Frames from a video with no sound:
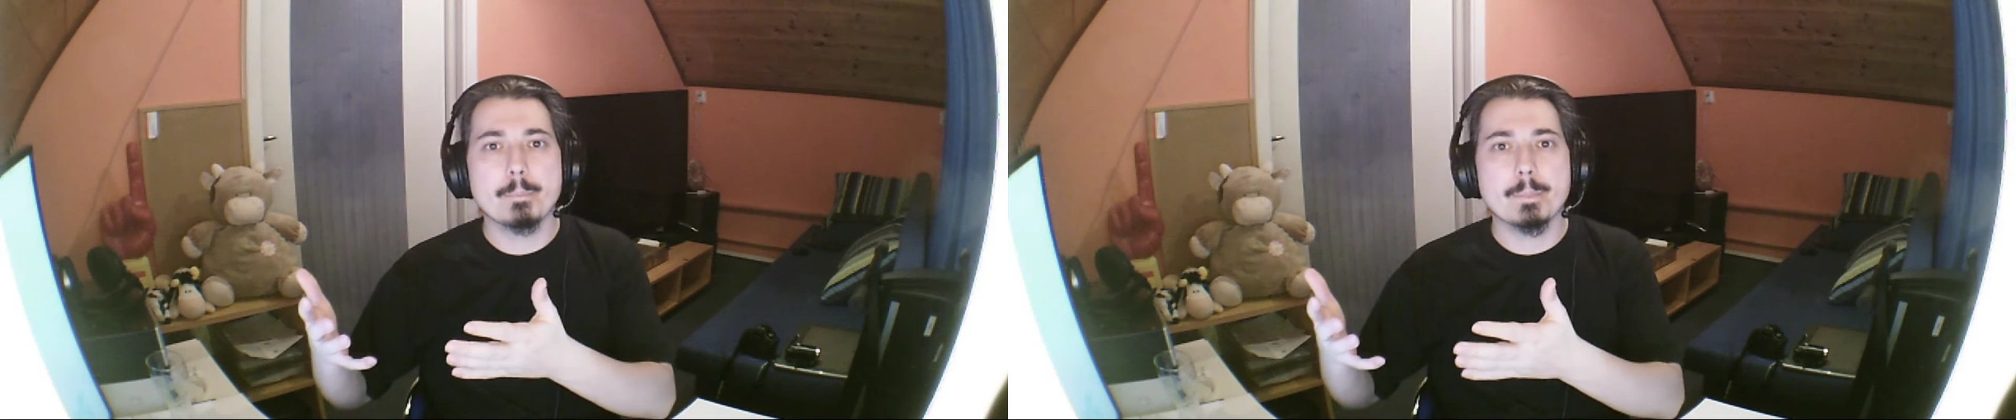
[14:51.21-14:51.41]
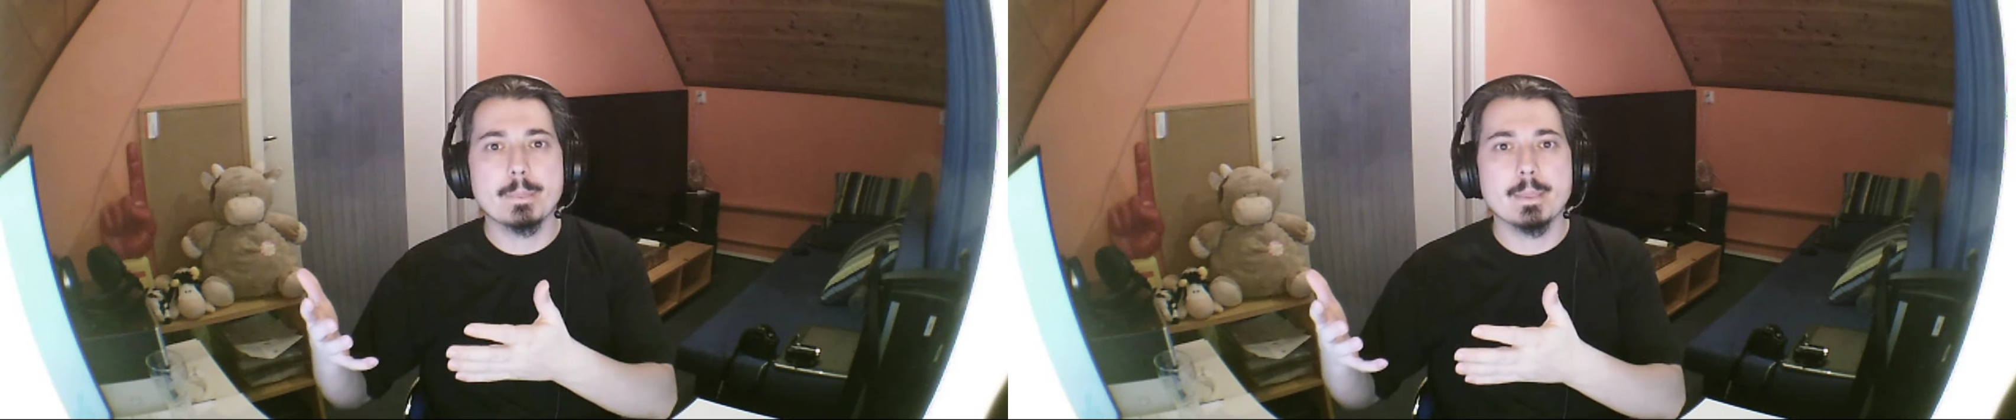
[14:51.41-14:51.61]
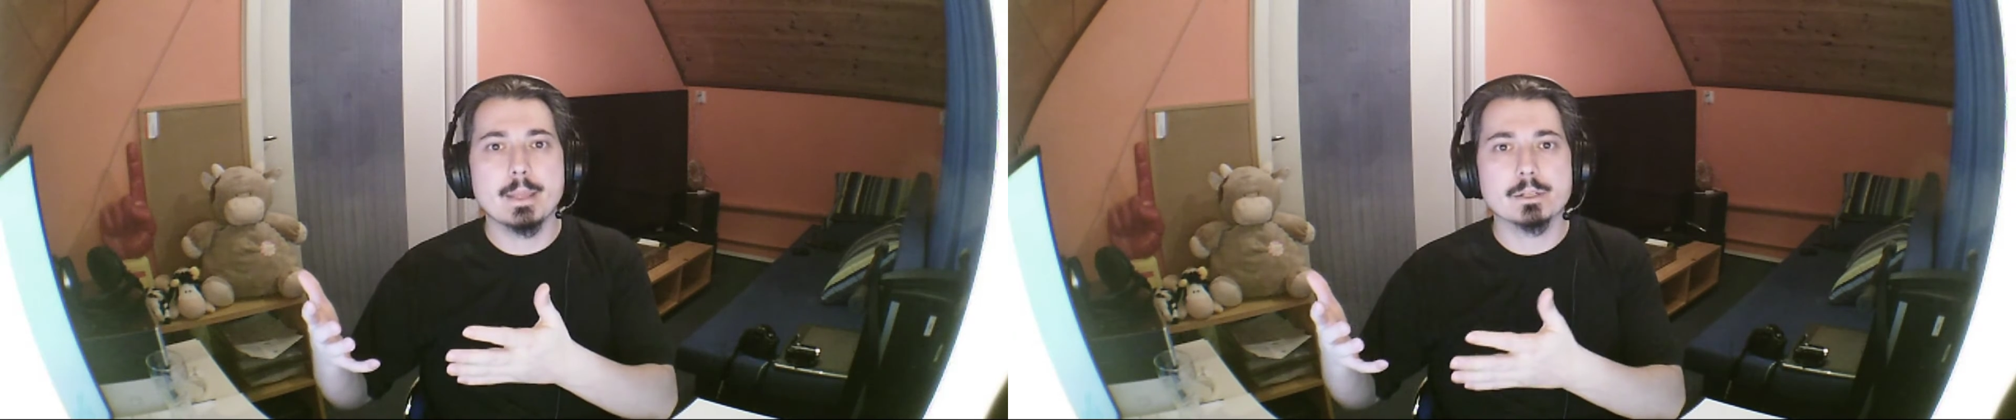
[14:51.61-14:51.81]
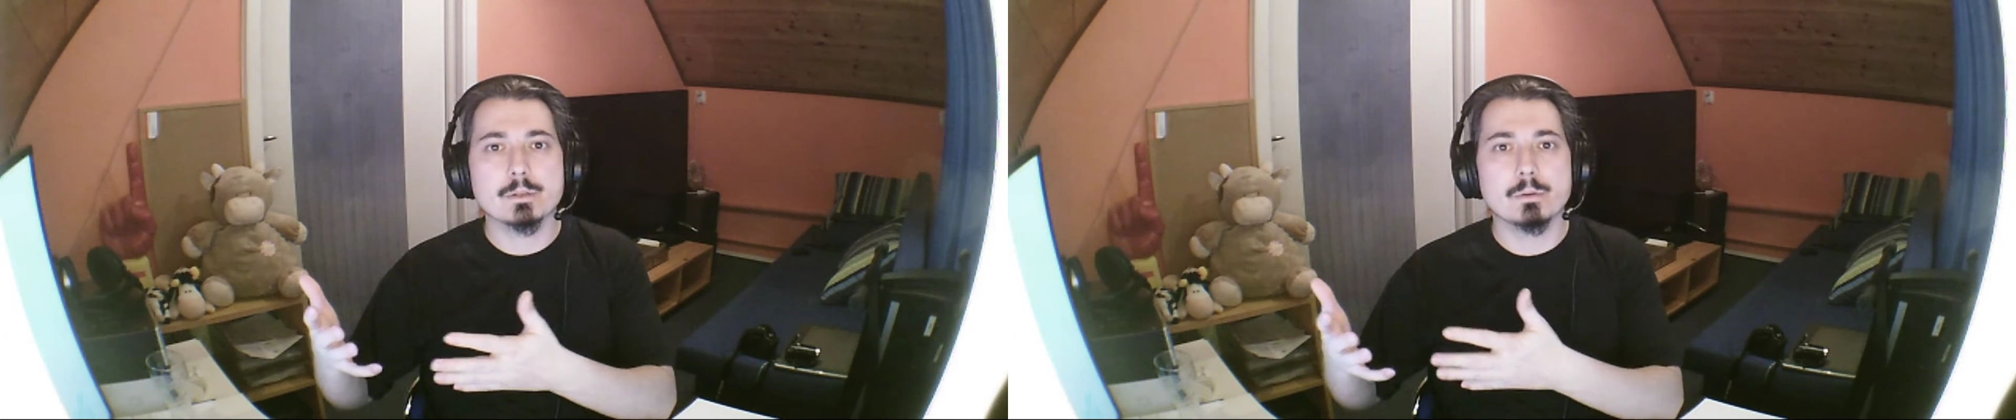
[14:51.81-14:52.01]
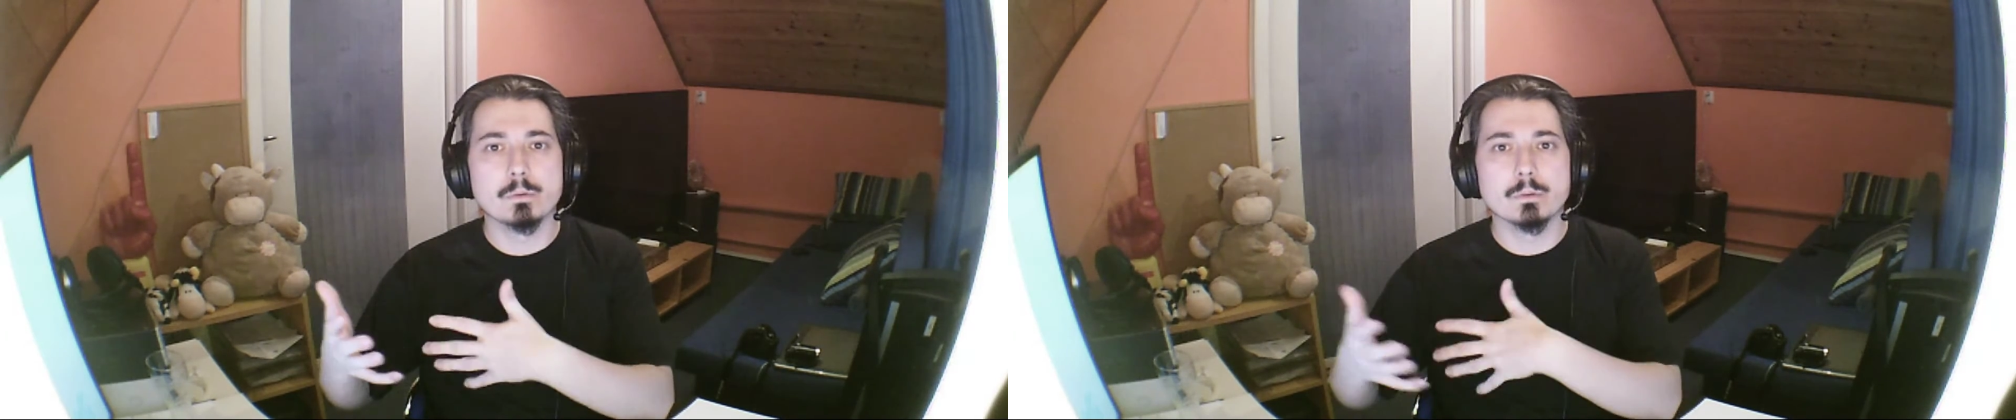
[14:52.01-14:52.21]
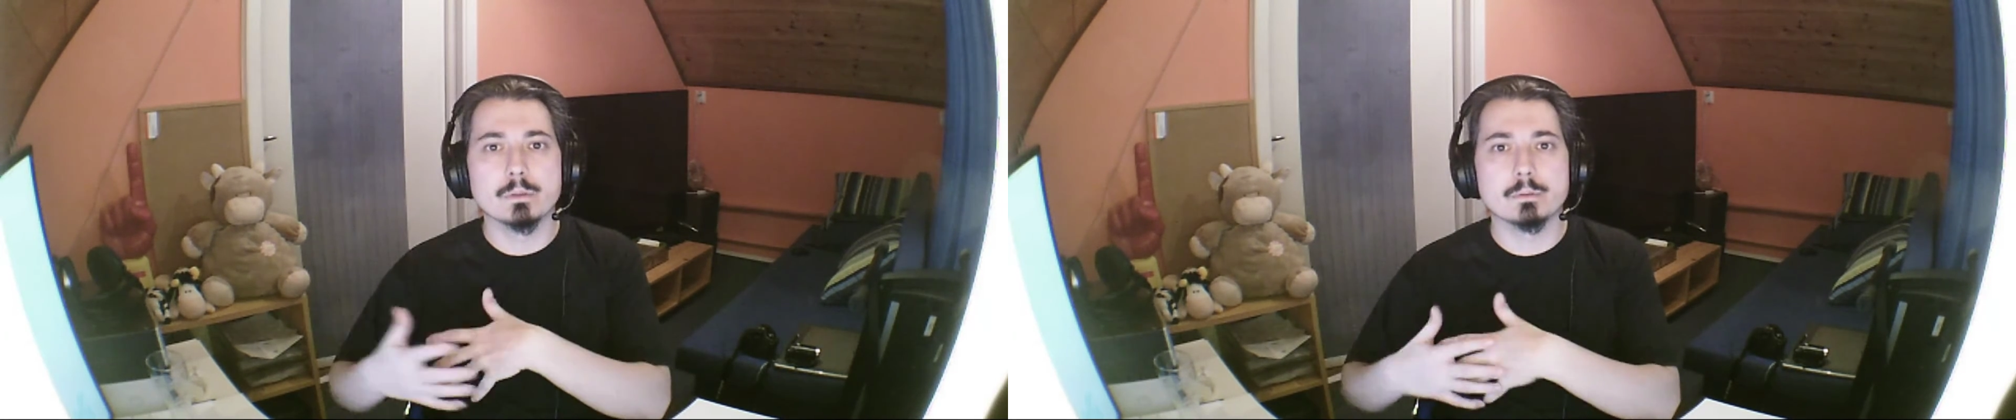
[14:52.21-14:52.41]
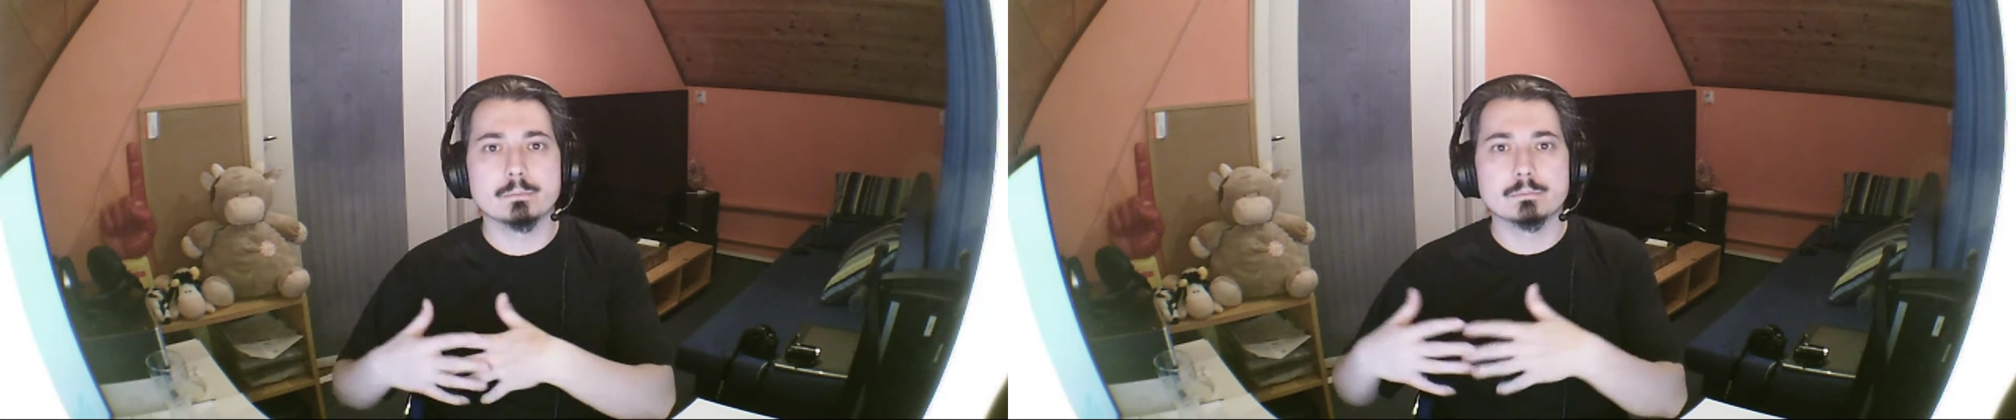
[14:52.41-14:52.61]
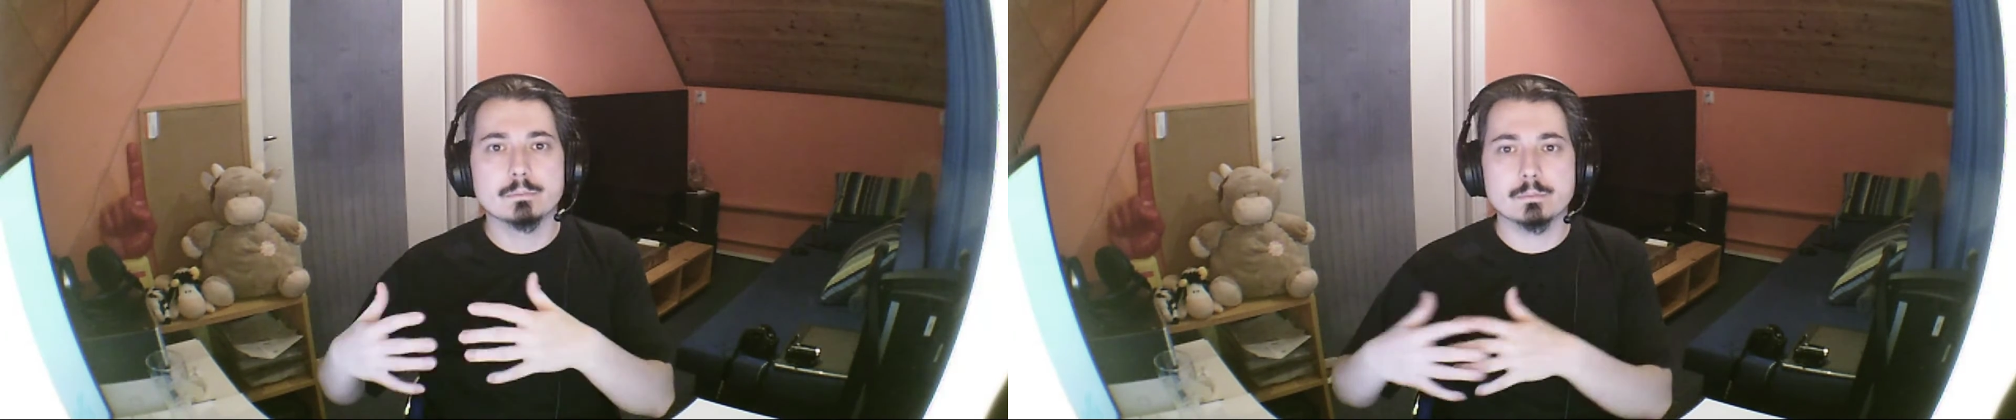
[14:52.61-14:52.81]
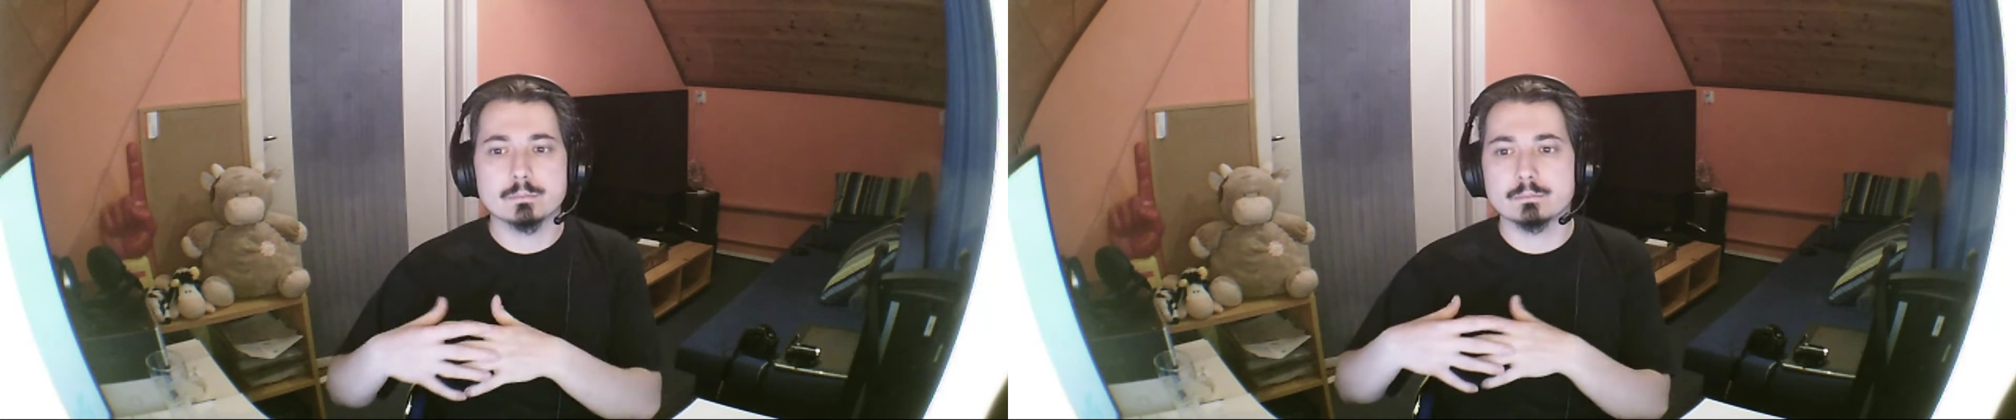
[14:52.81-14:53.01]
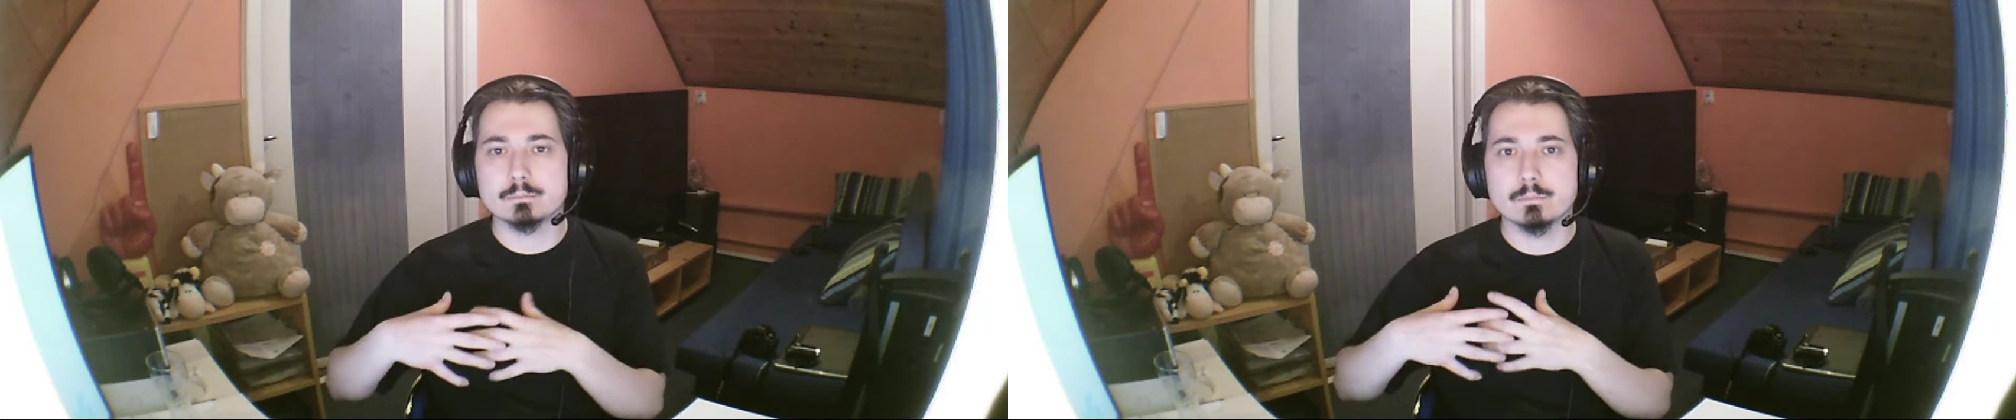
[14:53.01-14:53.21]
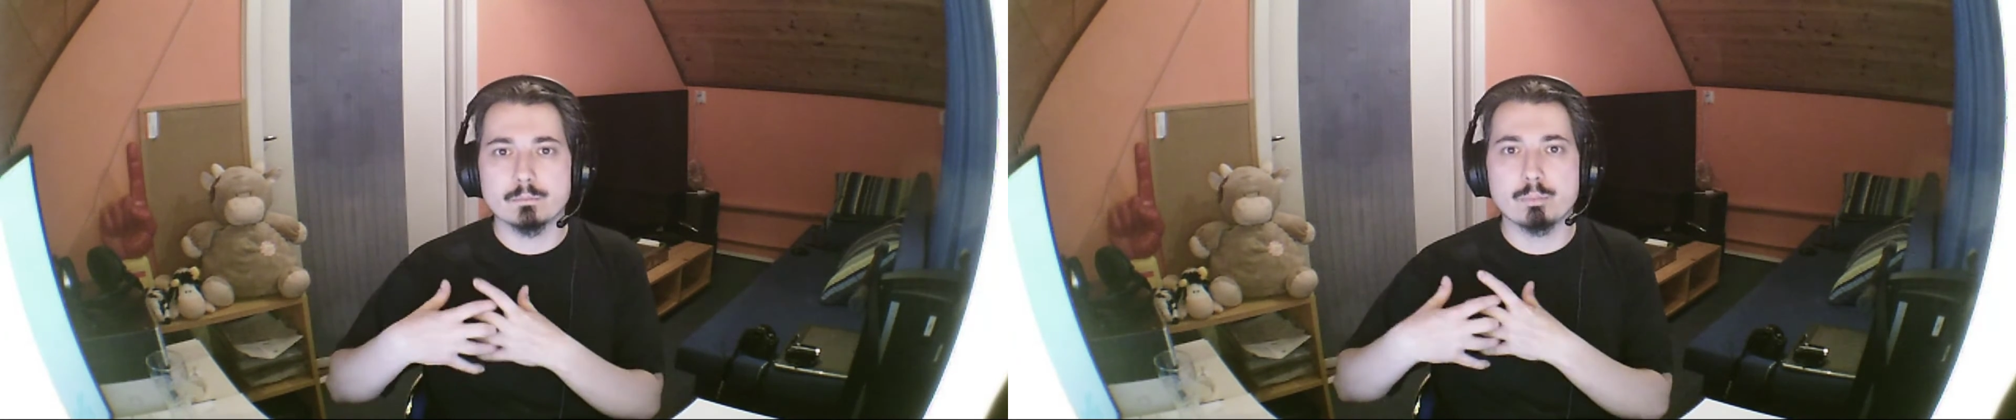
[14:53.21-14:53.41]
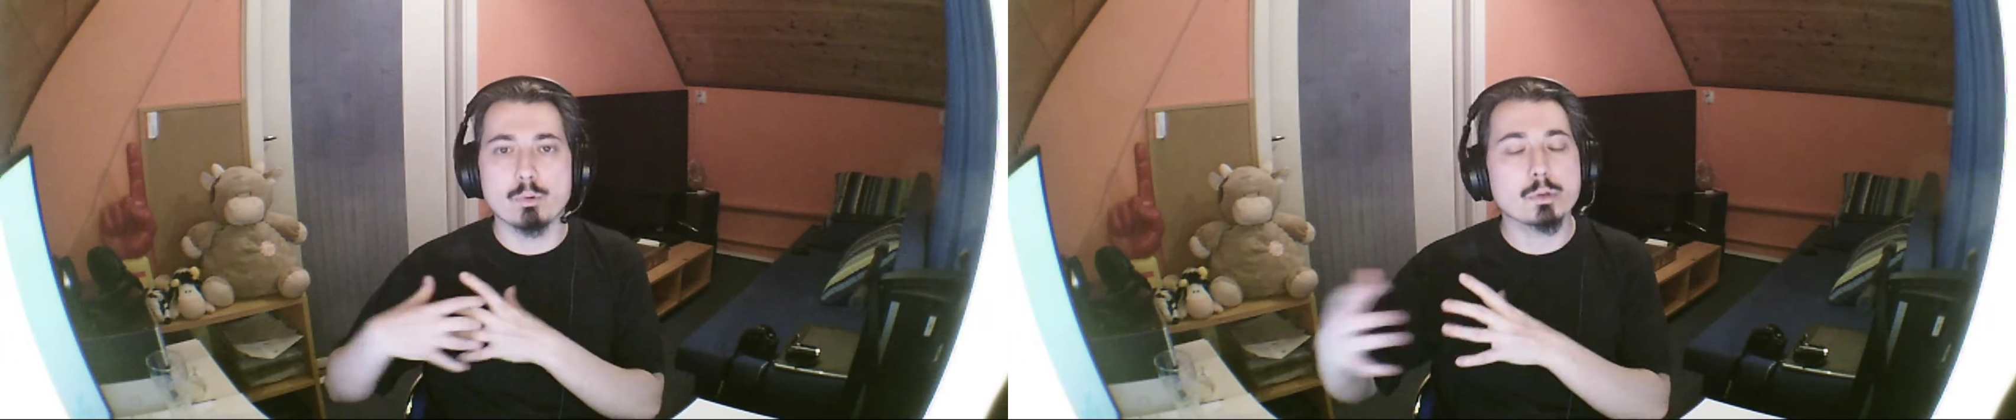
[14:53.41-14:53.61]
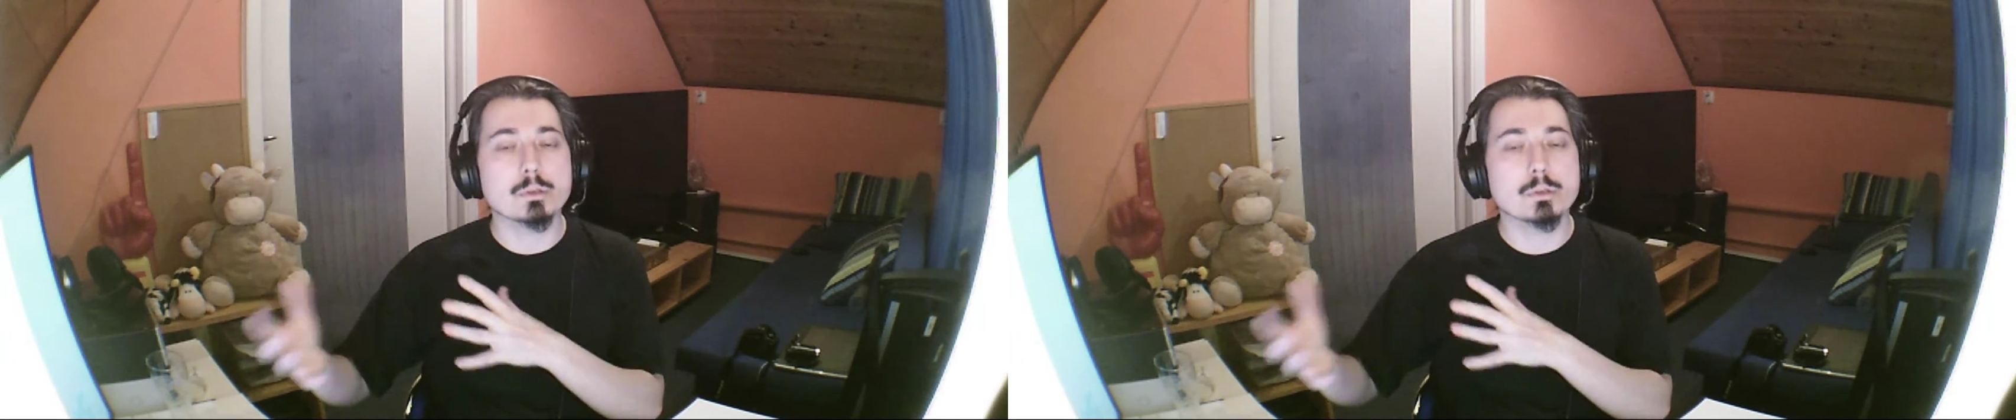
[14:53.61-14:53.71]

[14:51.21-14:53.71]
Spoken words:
this whole border